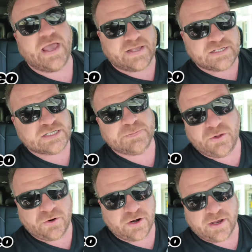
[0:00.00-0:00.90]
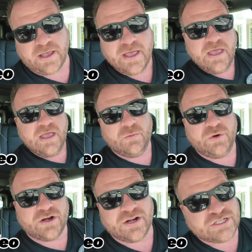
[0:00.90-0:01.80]
exploring.
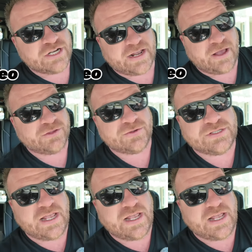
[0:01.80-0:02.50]
We're going to check out those